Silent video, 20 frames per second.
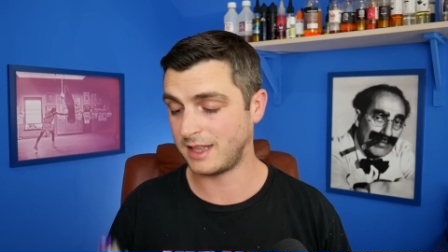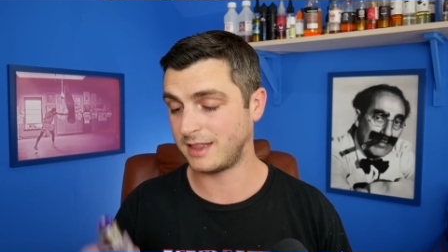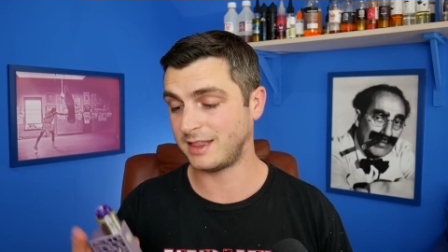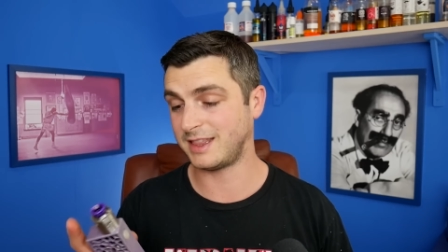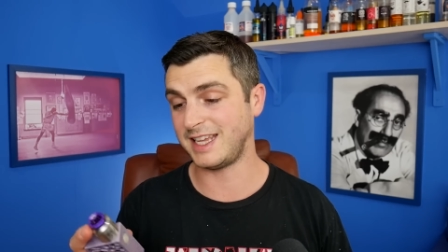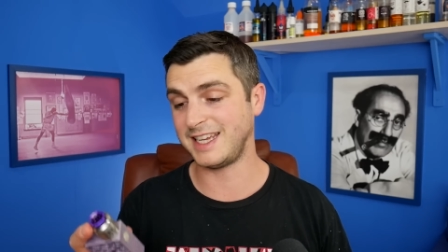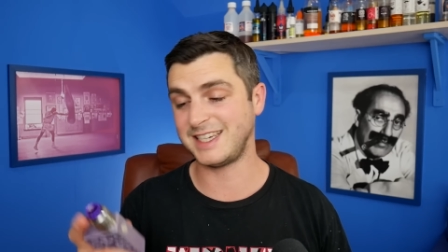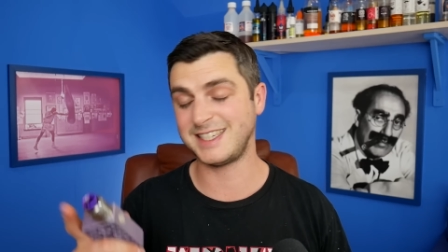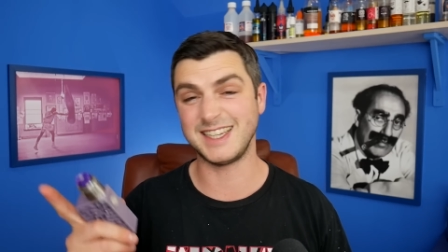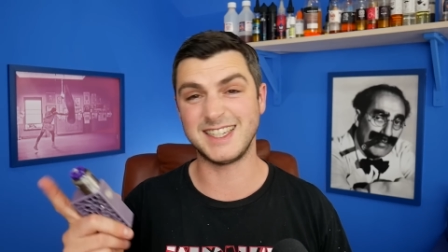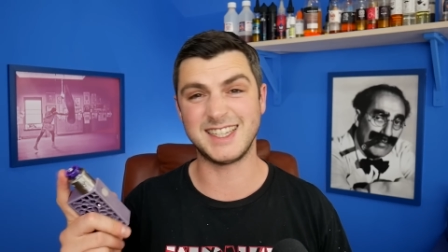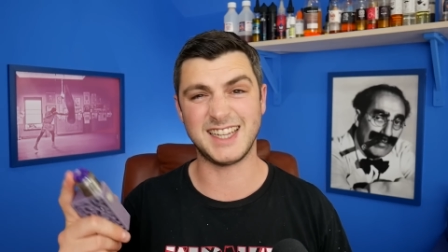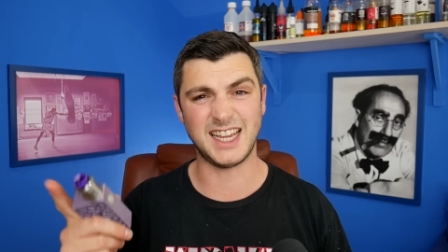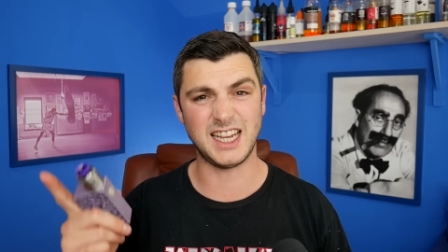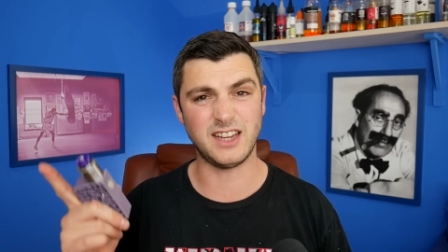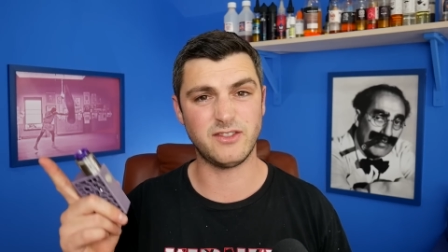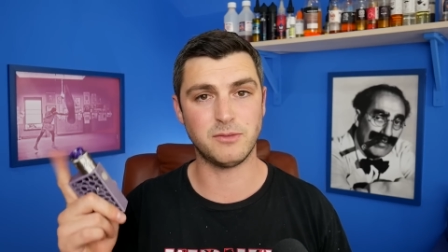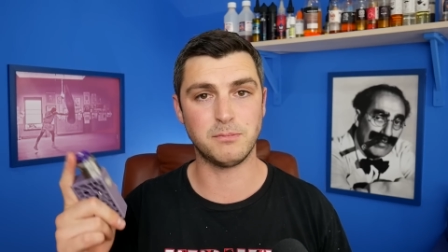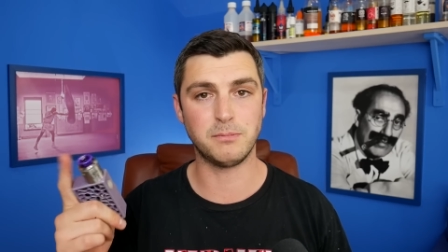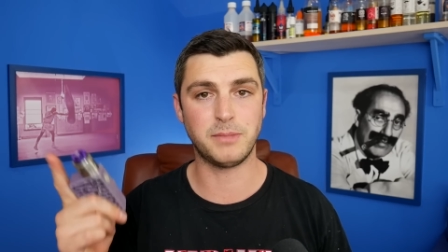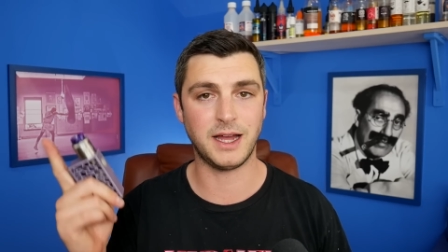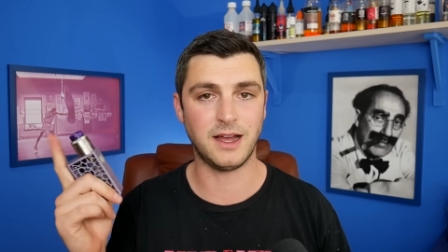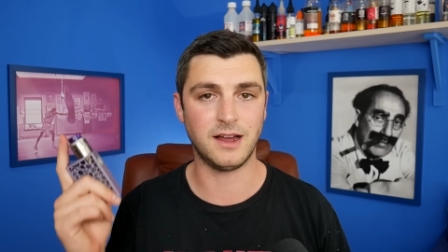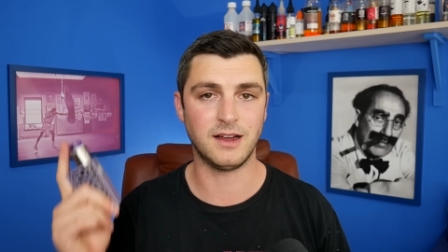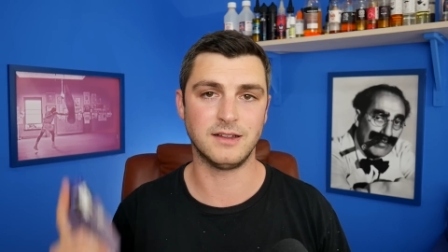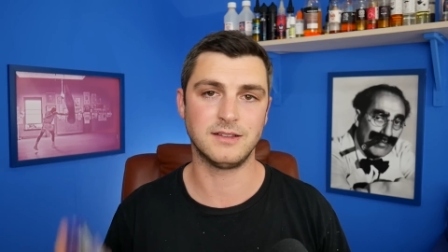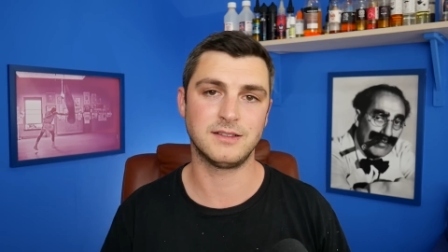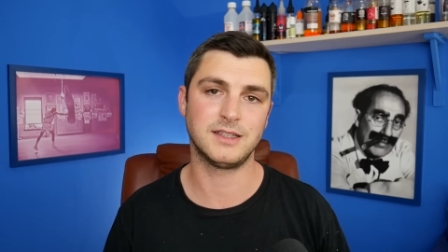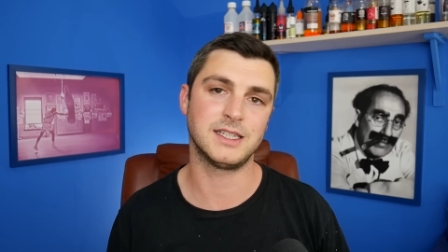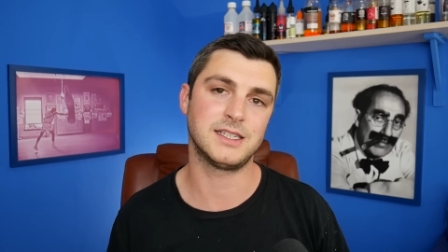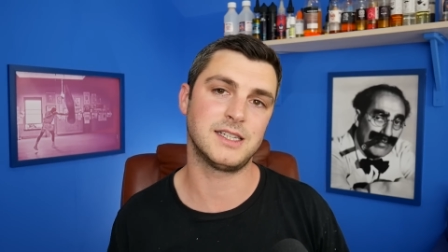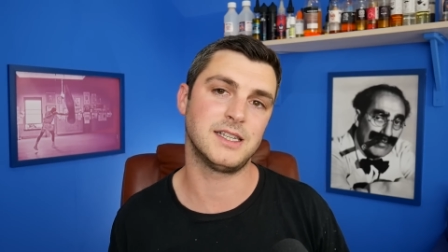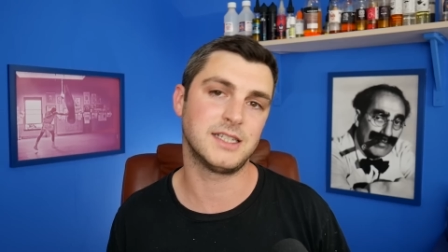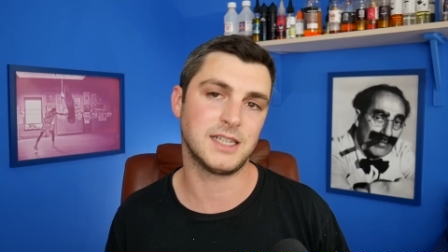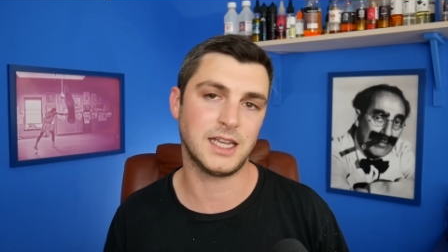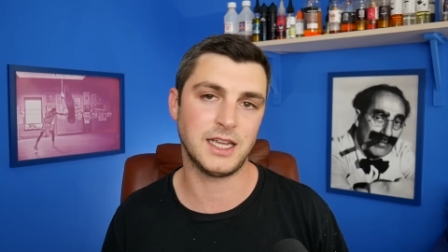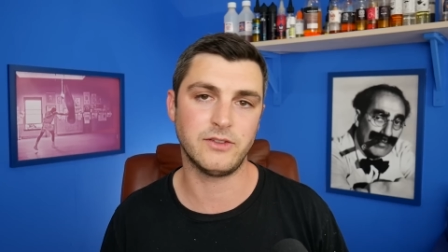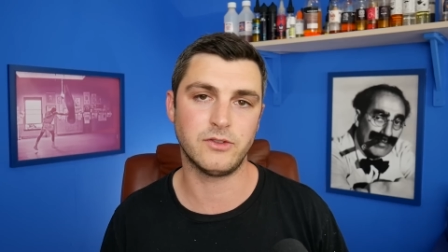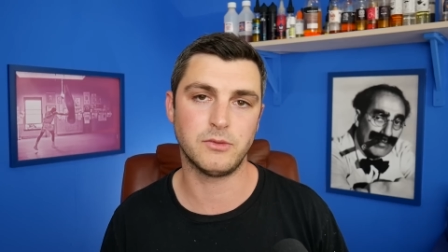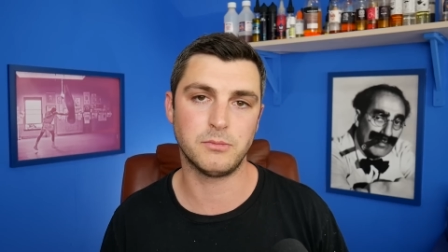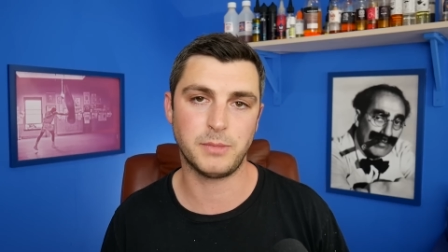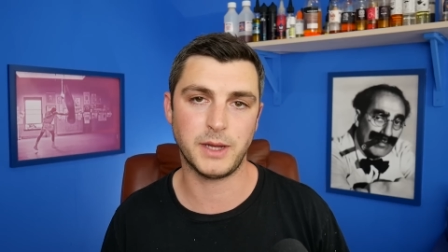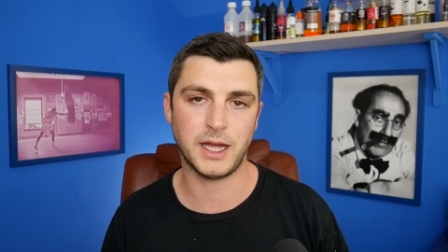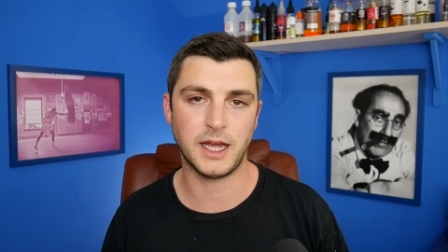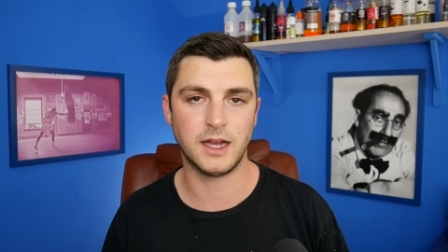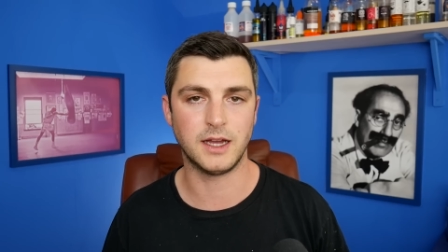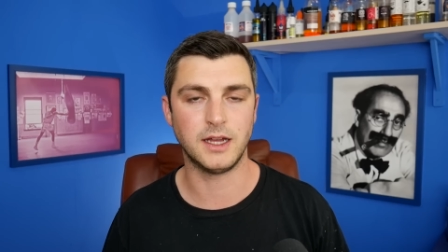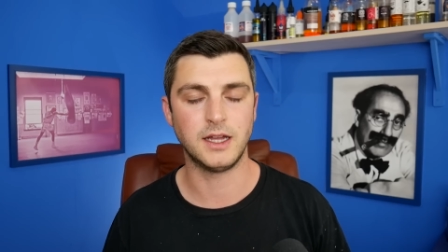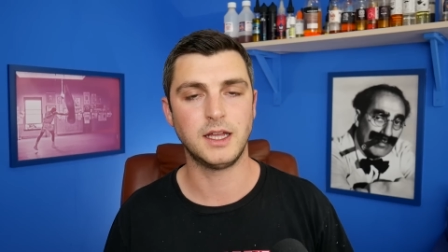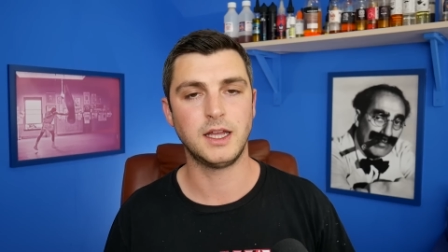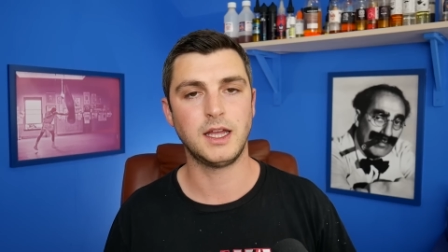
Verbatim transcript: This is even better. This is even better.